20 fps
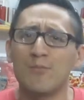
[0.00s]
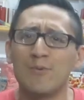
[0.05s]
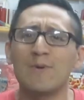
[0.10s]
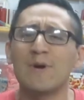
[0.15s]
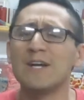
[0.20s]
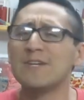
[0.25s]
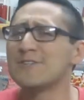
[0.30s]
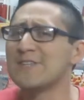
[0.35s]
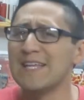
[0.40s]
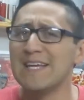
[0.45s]

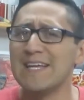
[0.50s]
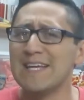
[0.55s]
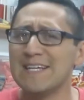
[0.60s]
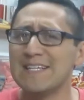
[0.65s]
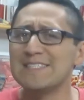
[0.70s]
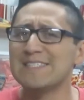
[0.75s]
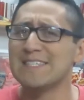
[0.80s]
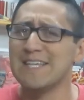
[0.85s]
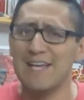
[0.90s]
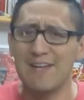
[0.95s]
weird thing
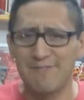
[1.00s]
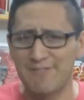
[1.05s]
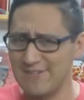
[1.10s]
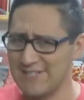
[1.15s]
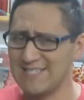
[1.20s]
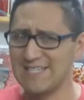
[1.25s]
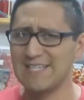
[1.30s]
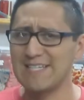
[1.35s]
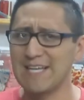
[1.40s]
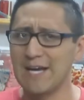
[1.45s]
is, if
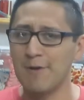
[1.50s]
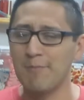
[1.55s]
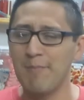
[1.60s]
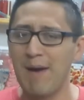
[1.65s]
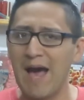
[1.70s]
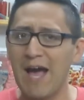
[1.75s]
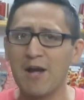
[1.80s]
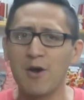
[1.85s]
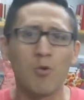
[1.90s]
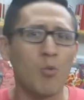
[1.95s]
it did come
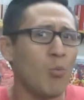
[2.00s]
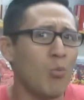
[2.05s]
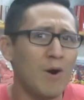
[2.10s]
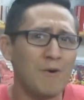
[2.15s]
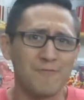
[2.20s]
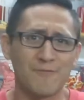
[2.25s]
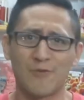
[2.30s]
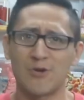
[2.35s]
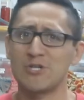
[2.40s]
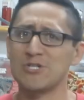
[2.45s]
back,
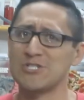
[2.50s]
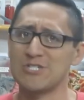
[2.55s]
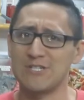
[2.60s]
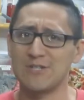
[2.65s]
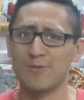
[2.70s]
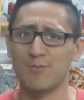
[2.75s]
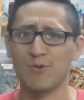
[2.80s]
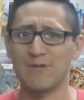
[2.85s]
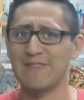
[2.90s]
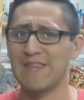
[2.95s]
what
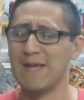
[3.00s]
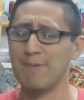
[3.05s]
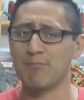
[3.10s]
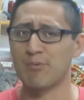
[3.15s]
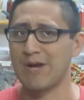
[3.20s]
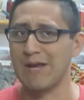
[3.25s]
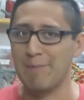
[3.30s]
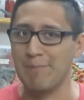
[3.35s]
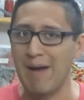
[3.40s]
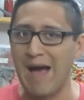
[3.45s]
version would they
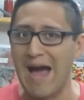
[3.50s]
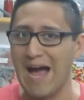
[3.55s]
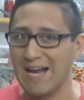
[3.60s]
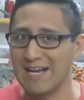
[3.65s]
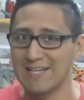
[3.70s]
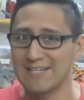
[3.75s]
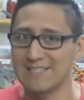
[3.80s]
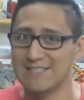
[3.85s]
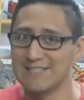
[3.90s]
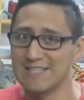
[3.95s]
bring back?
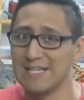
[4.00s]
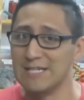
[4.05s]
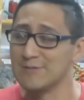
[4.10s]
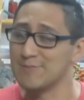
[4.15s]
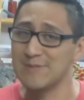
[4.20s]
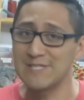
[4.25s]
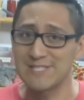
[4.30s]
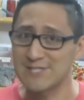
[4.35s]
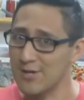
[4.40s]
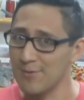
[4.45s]

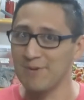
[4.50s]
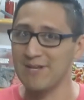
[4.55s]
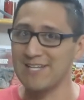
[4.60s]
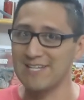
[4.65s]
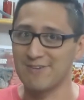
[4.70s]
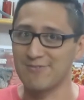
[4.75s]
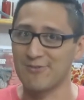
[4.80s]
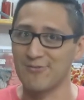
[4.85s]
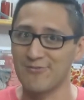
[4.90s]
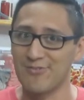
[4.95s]
There's been so
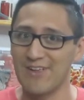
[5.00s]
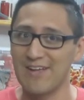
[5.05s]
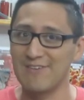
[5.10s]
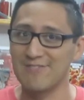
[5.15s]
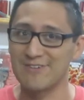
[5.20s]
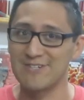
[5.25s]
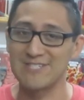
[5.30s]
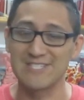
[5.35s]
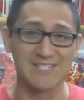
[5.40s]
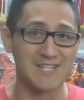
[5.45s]
many different
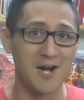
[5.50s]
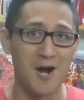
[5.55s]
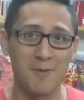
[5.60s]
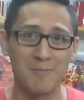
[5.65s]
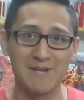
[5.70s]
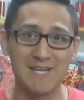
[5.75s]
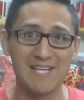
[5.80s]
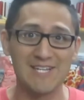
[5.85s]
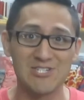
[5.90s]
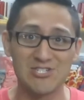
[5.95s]
flavors and
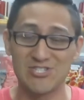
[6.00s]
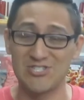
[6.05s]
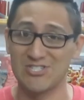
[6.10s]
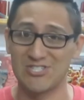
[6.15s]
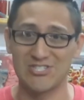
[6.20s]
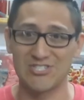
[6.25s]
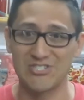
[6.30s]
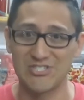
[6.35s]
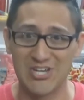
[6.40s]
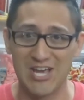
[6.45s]

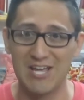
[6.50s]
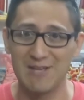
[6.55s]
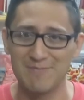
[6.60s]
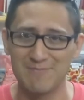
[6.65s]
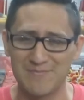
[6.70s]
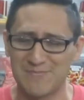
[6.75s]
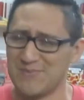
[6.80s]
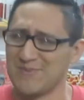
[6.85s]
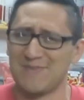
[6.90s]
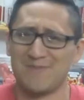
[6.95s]
combinations and
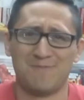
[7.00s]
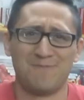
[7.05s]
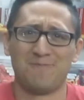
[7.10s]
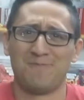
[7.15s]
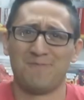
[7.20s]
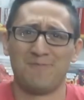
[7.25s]
shapes.